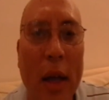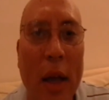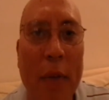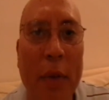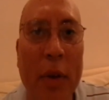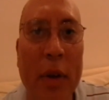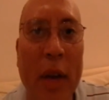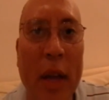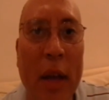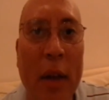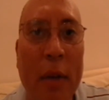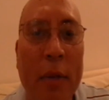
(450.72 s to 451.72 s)
ever
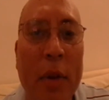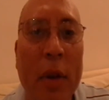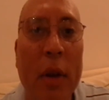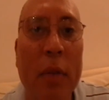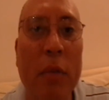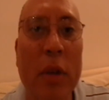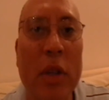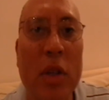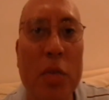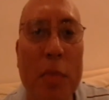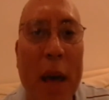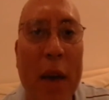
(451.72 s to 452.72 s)
lived, which
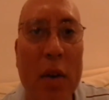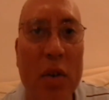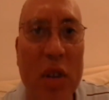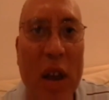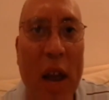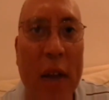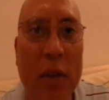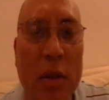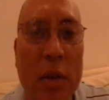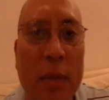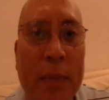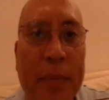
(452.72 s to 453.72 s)
is Michael
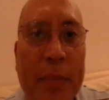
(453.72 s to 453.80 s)
Jackson.